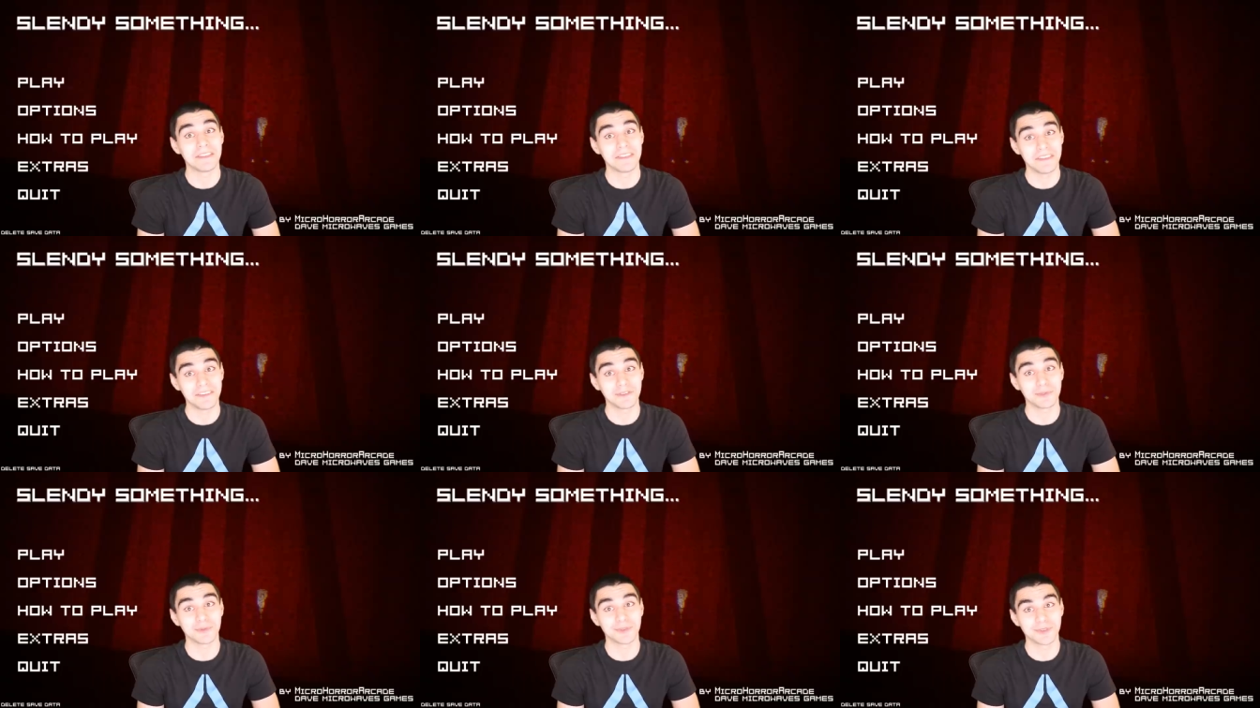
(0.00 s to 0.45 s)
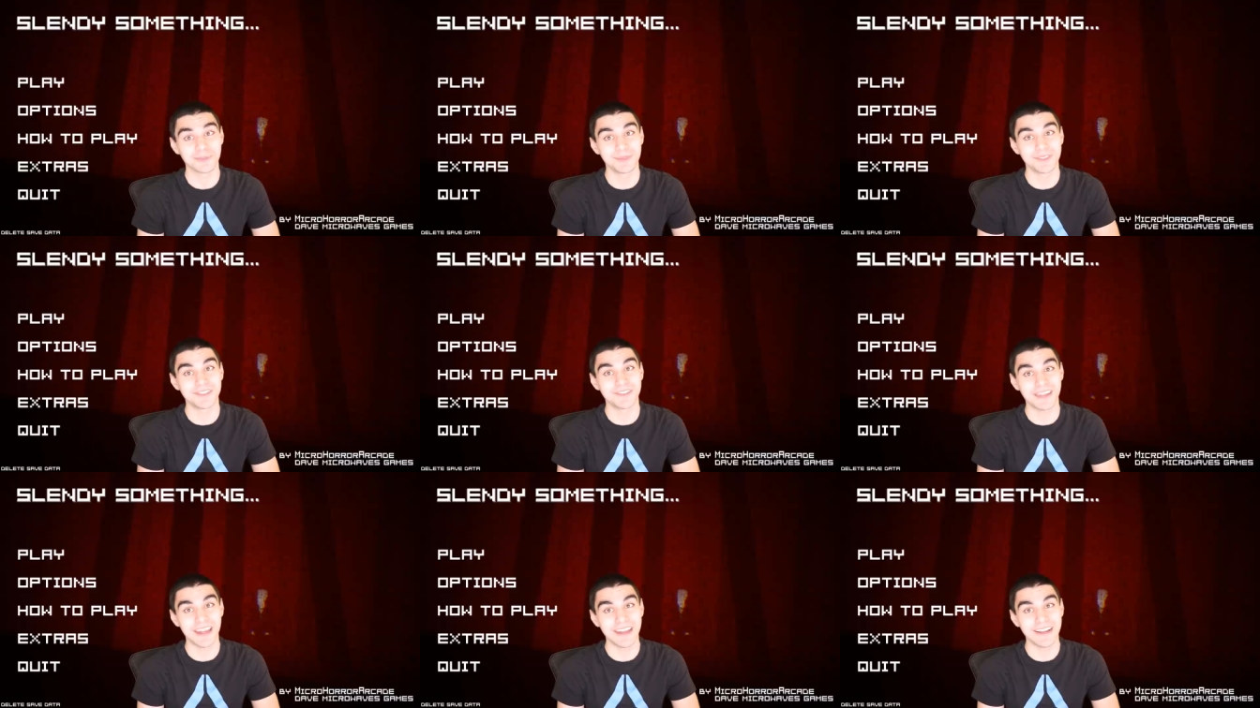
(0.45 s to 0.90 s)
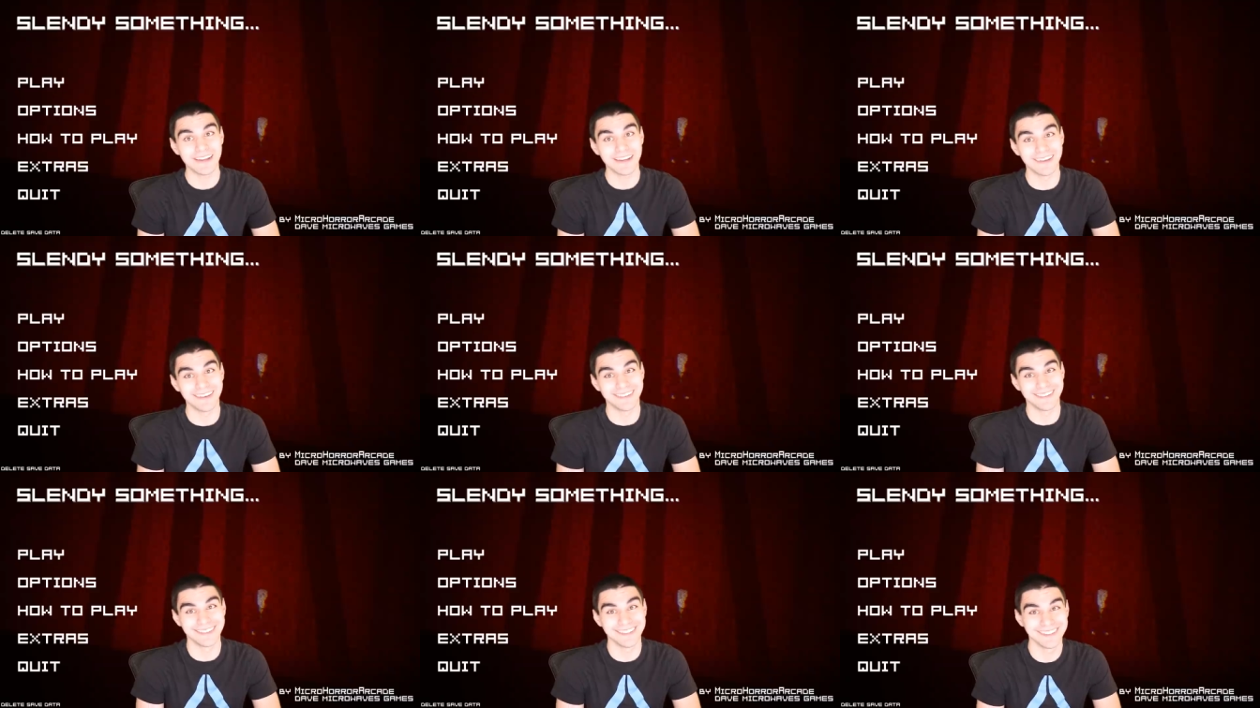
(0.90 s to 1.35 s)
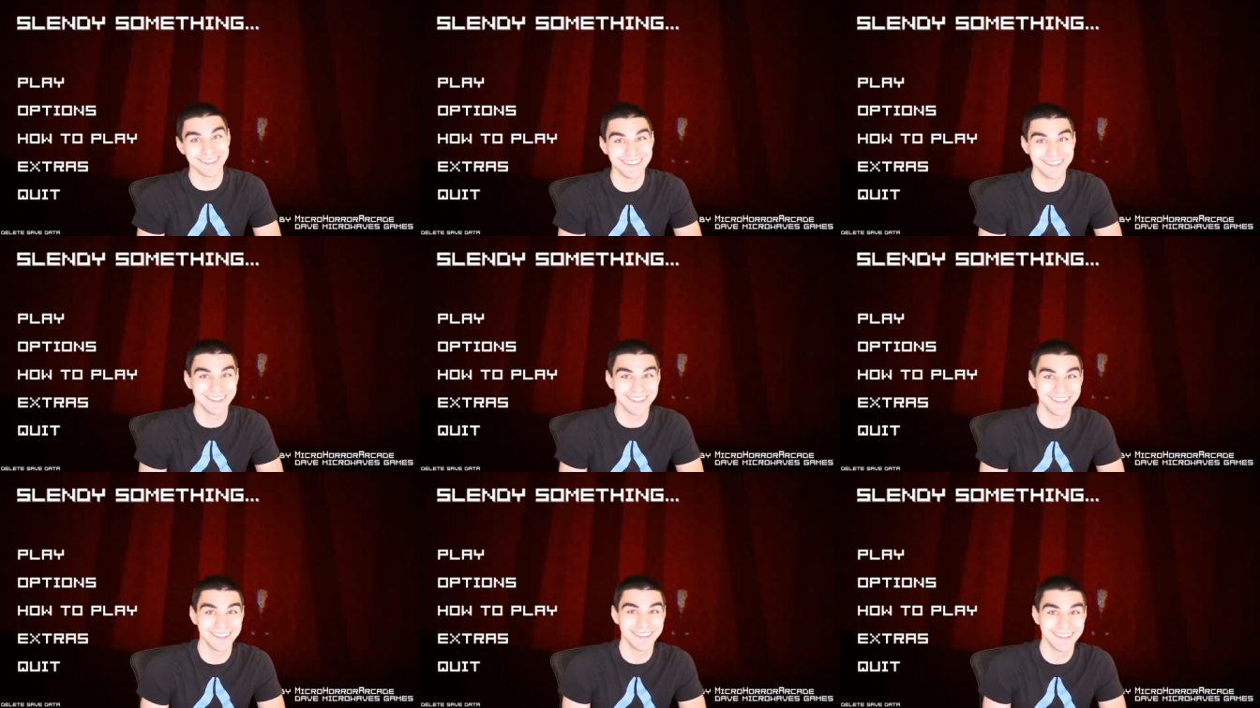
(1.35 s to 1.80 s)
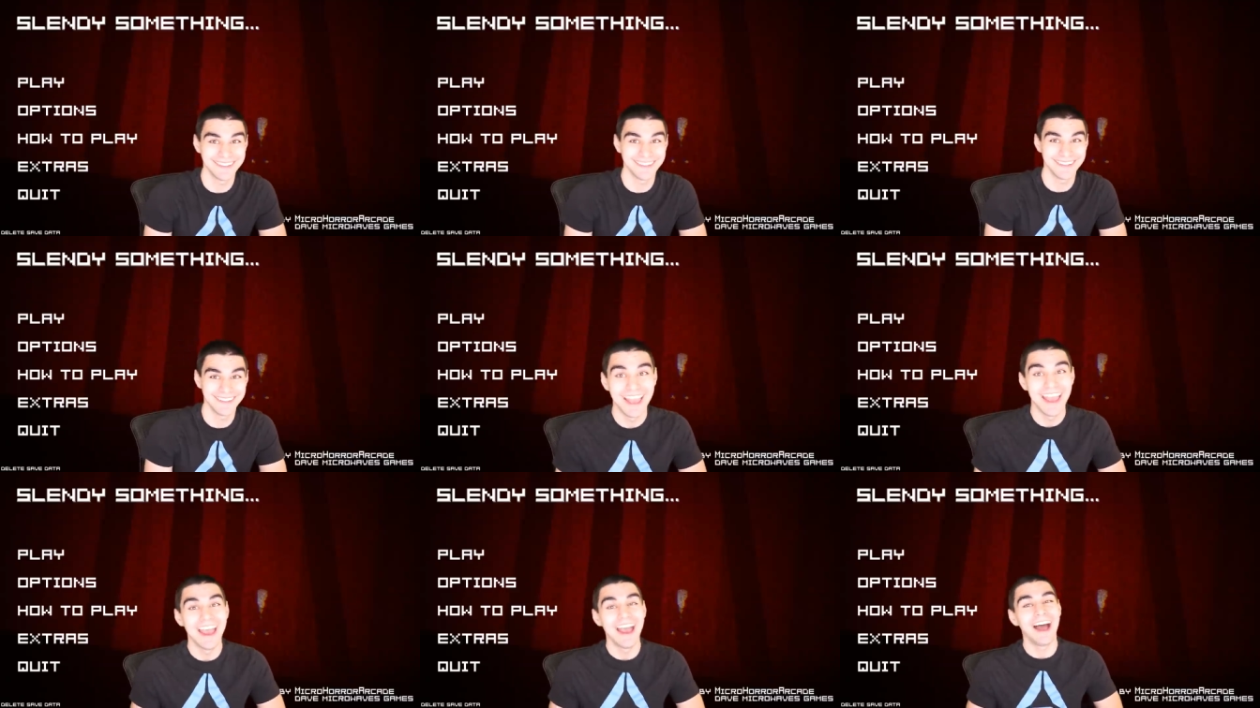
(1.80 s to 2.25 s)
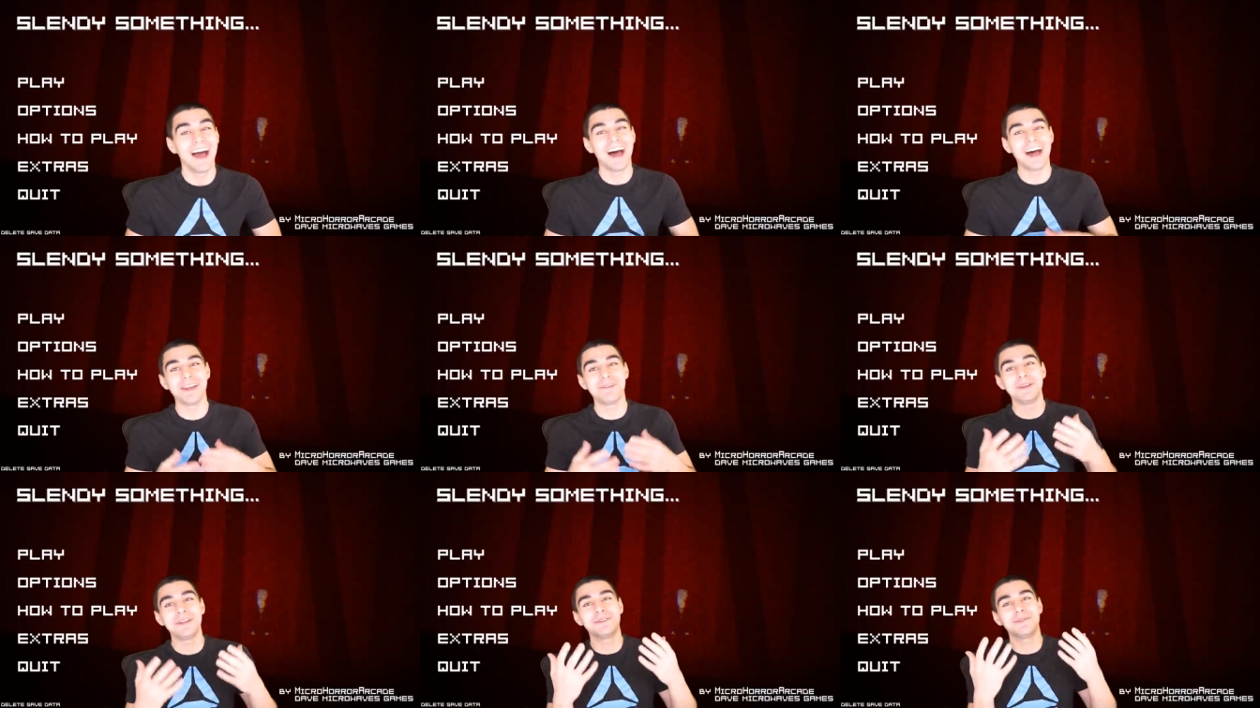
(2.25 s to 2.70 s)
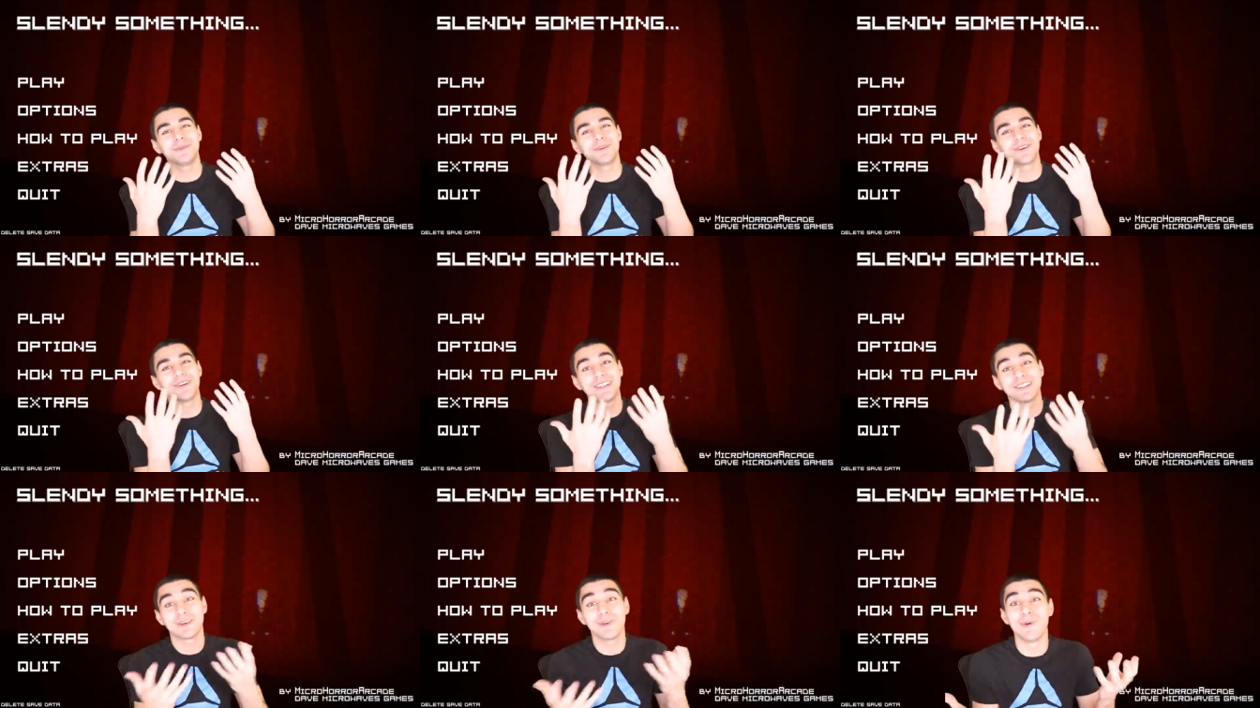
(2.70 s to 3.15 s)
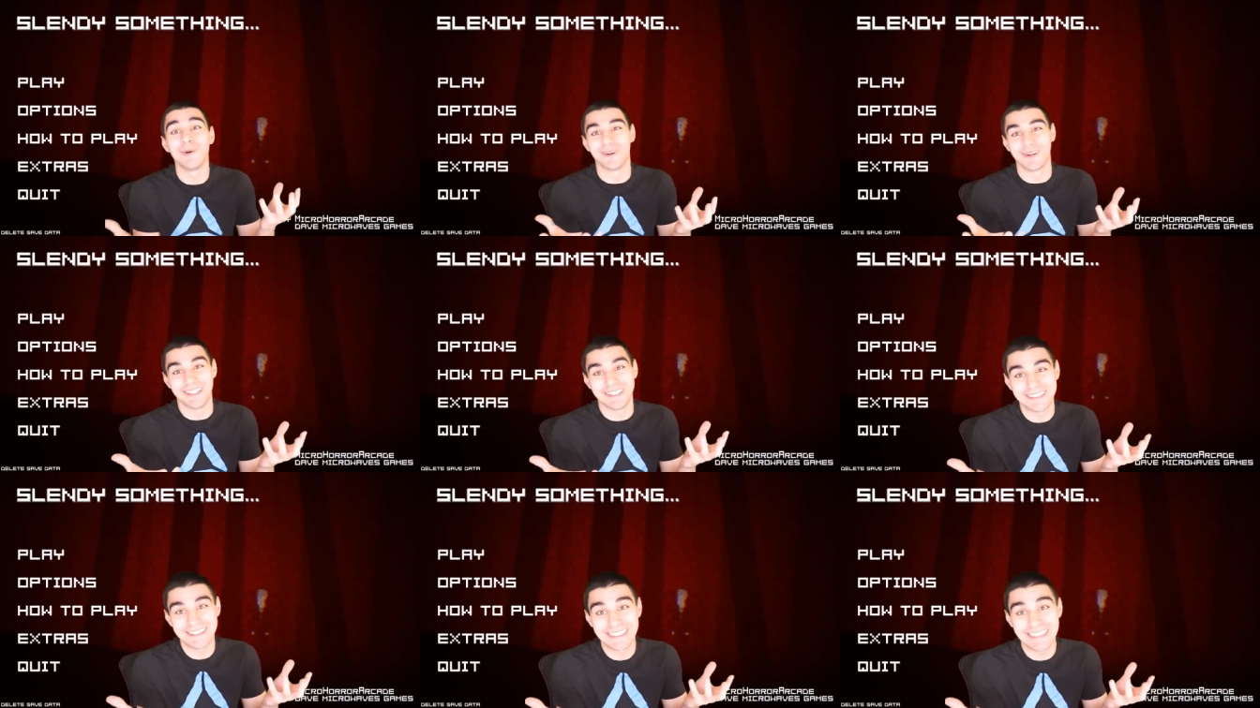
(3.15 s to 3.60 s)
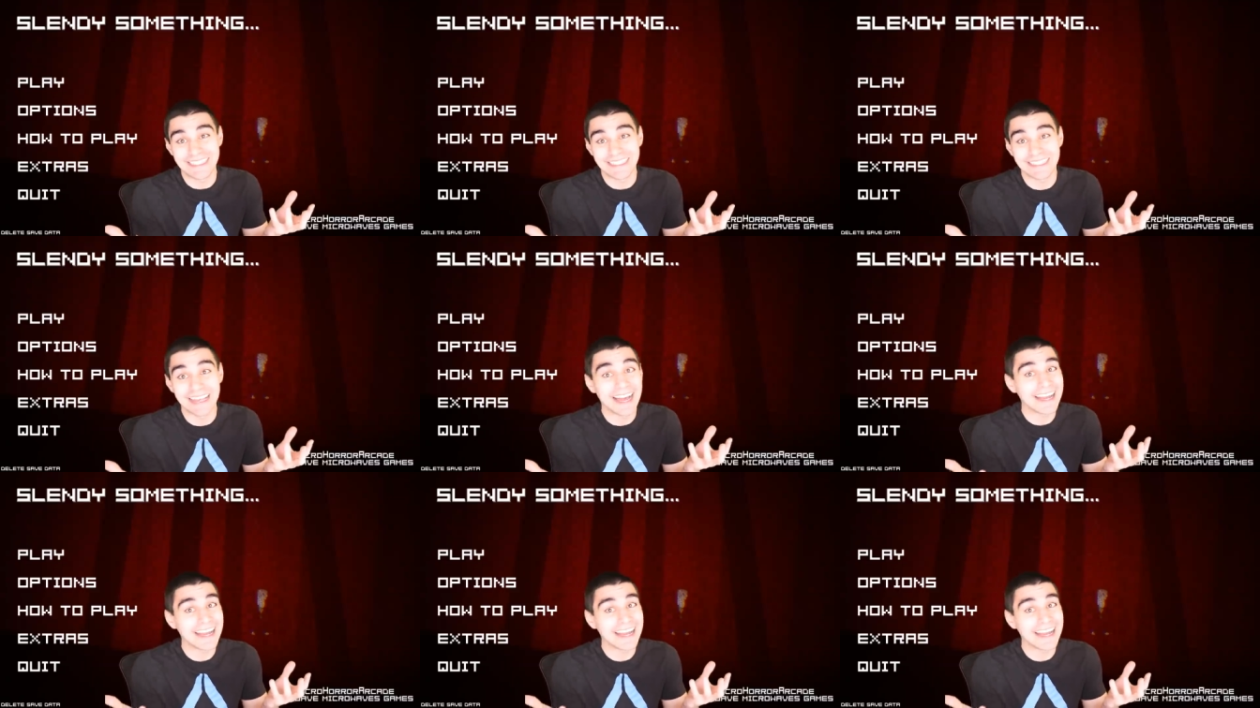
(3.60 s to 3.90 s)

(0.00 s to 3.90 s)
this was a mistake. I mean, we're in quarantine.